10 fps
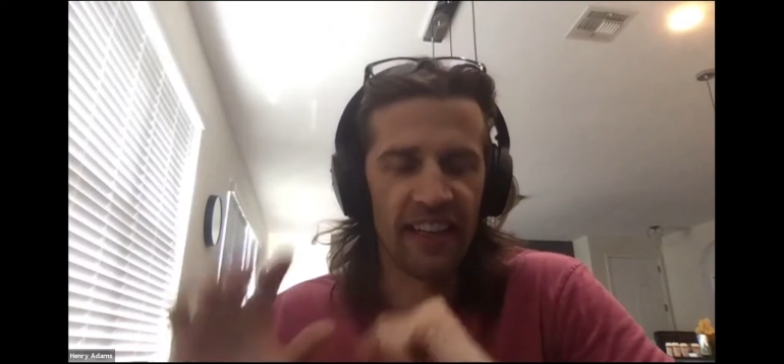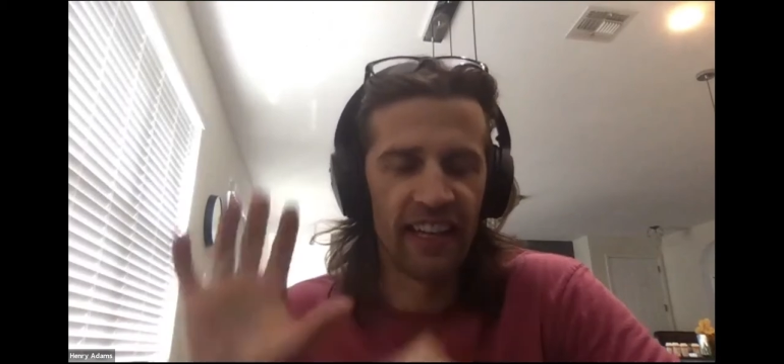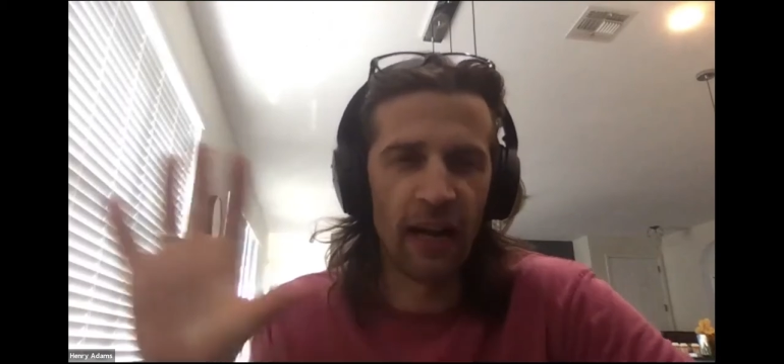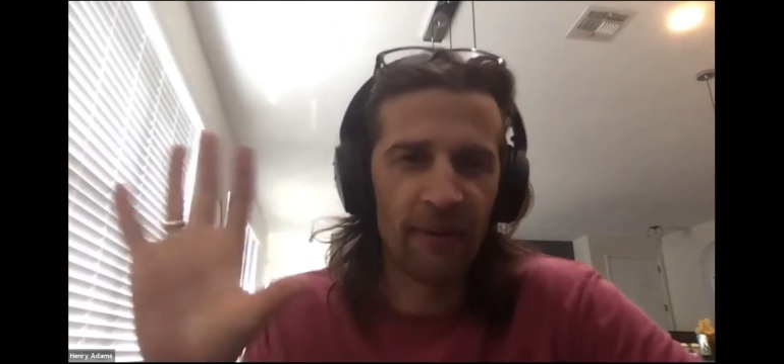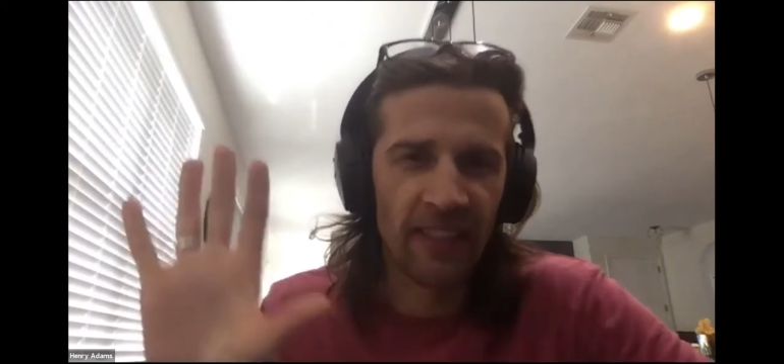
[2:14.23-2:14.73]
And
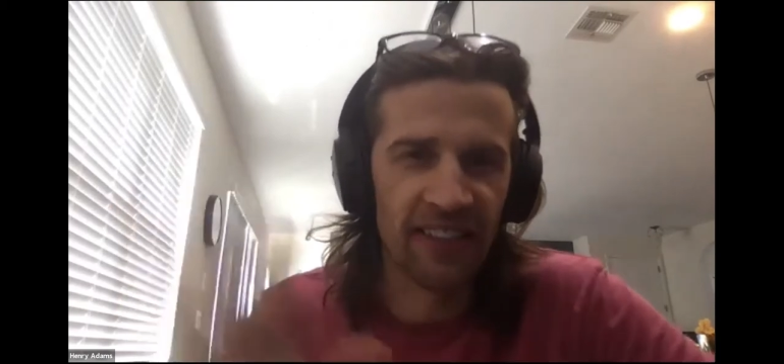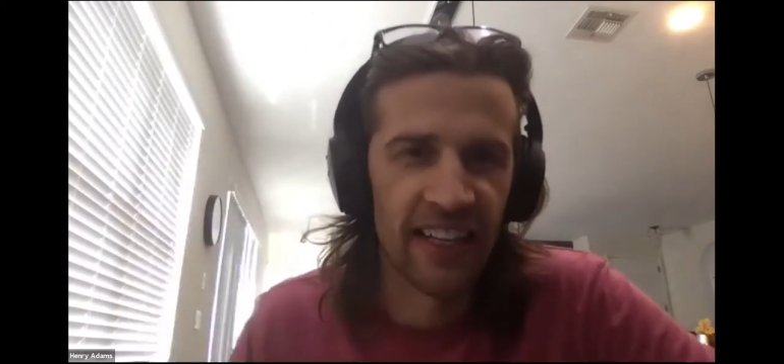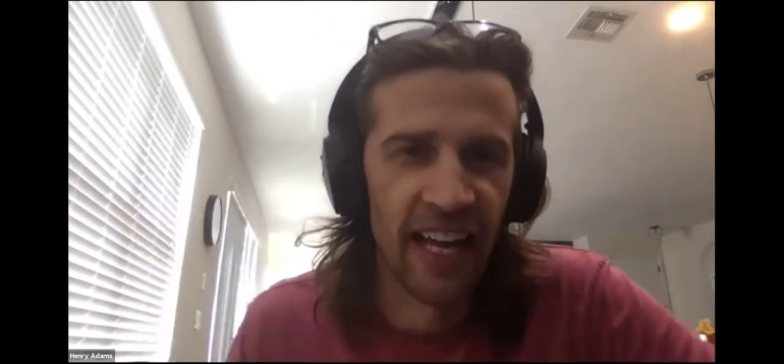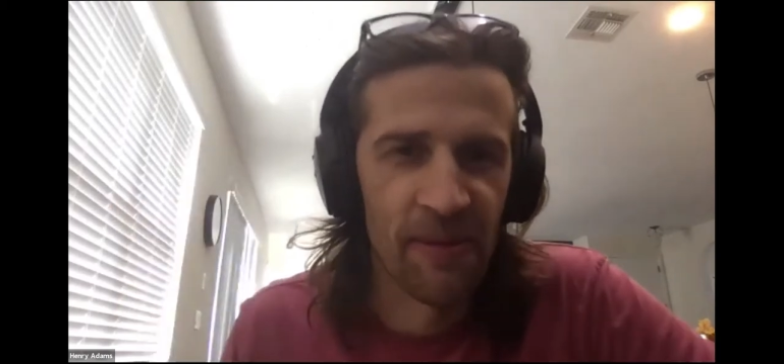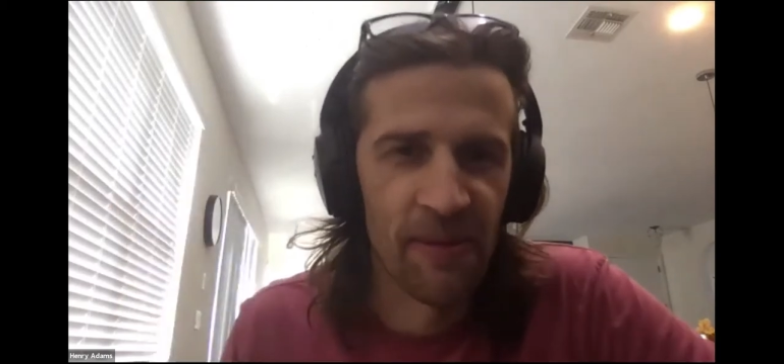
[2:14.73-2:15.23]
I'm not
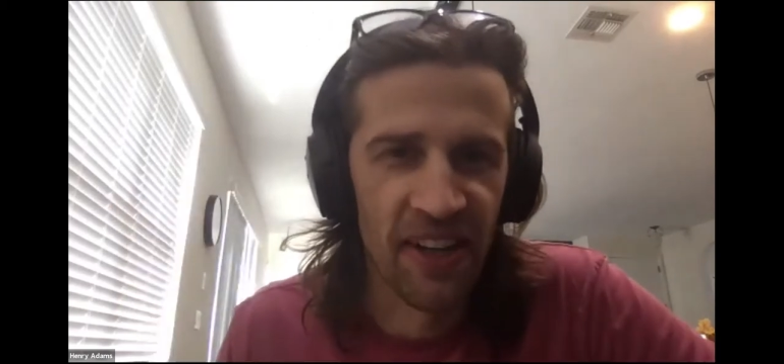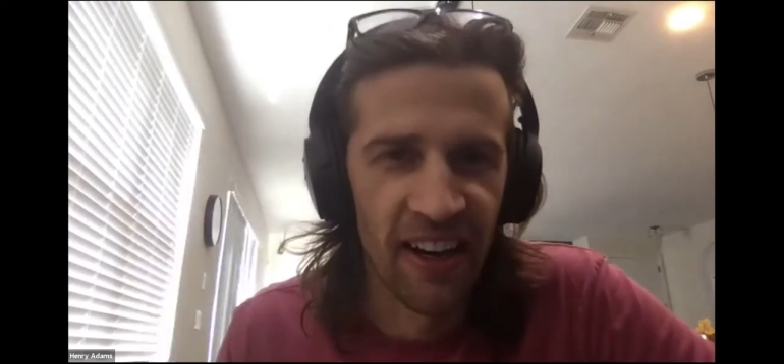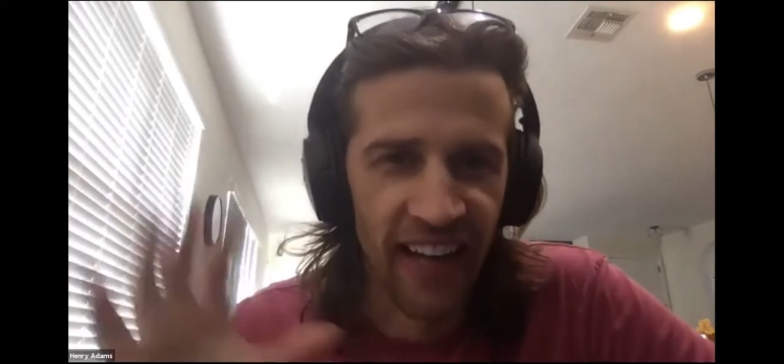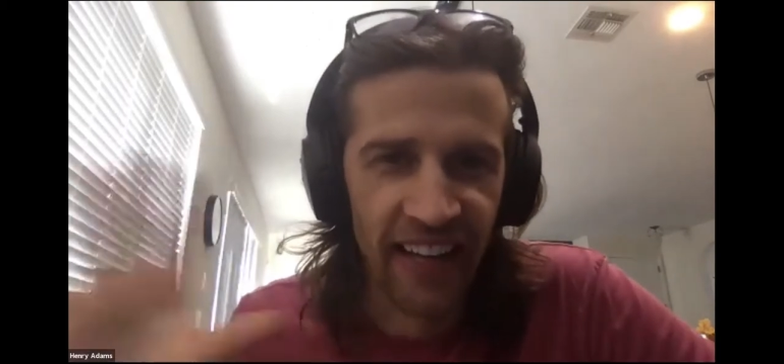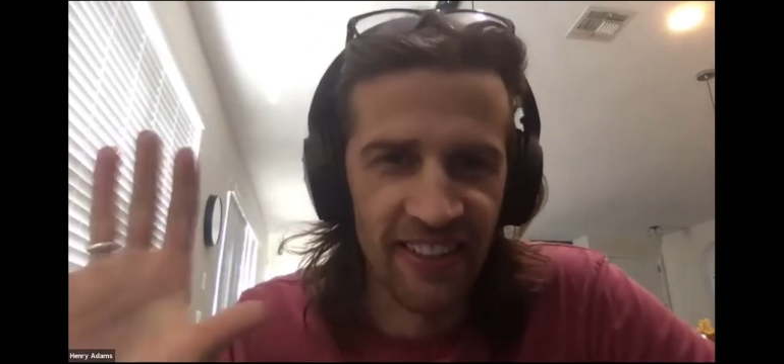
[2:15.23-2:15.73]
saying
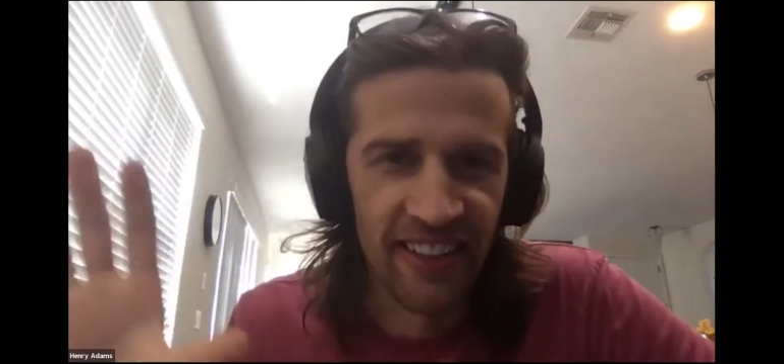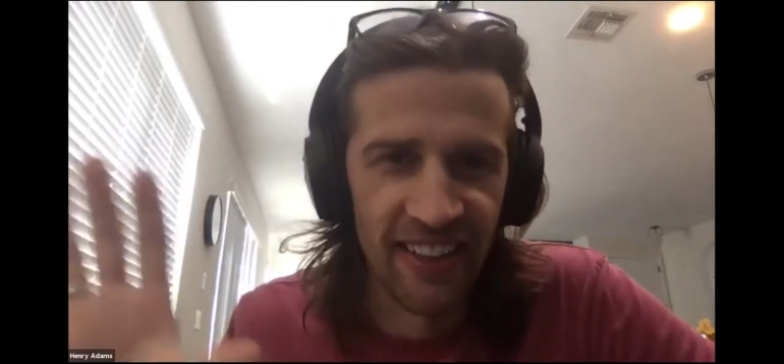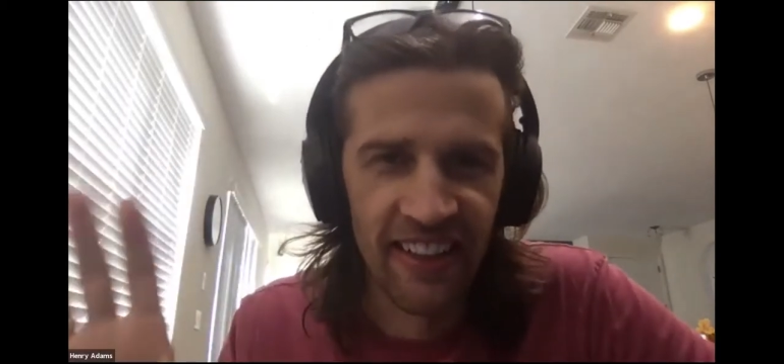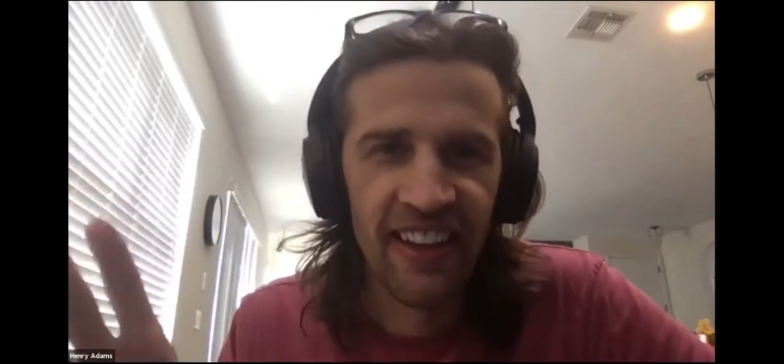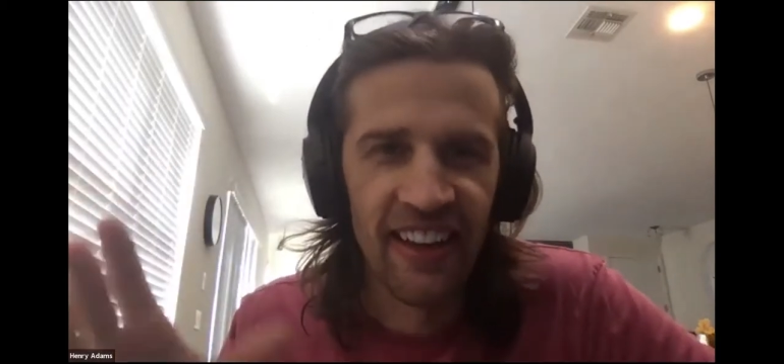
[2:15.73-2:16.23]
Amazon actually